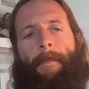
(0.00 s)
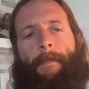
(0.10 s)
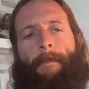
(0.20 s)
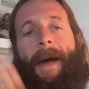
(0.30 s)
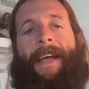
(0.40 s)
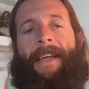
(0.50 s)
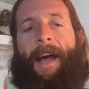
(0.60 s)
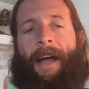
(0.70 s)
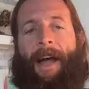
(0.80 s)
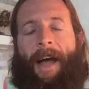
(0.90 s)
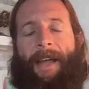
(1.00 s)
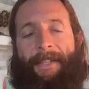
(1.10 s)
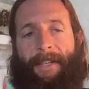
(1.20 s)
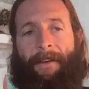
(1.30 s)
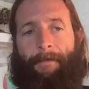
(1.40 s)
My
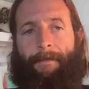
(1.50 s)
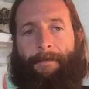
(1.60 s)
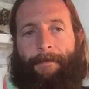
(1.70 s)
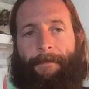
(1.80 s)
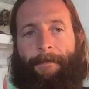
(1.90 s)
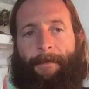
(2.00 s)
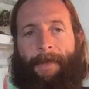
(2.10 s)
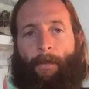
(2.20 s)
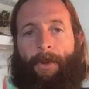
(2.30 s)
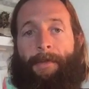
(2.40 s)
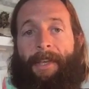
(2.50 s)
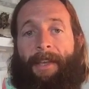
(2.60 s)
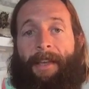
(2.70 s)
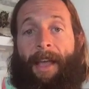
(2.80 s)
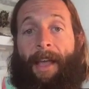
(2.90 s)
idea would
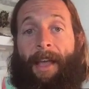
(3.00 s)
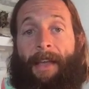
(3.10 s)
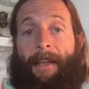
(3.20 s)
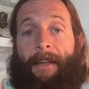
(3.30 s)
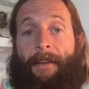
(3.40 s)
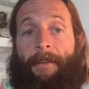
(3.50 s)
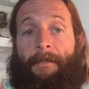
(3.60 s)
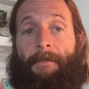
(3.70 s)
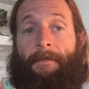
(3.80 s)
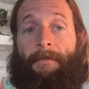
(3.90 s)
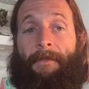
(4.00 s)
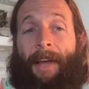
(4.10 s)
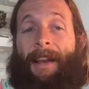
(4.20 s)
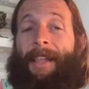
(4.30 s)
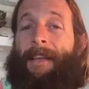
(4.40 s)
be a
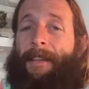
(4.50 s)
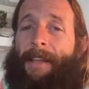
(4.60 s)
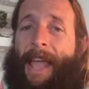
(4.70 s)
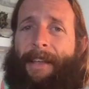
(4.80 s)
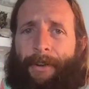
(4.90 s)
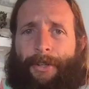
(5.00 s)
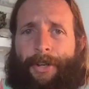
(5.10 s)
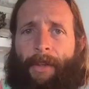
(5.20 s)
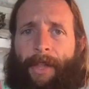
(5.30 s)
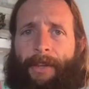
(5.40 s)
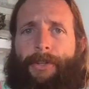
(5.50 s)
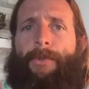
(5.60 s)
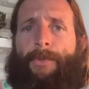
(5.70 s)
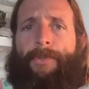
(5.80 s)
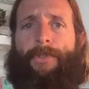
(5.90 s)
kind of like an anchor show, like a
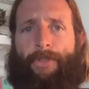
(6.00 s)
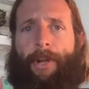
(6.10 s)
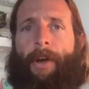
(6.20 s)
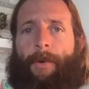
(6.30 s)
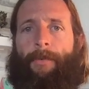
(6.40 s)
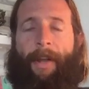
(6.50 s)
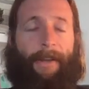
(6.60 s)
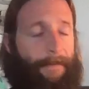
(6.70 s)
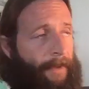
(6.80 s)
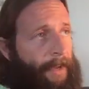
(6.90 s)
news show, right?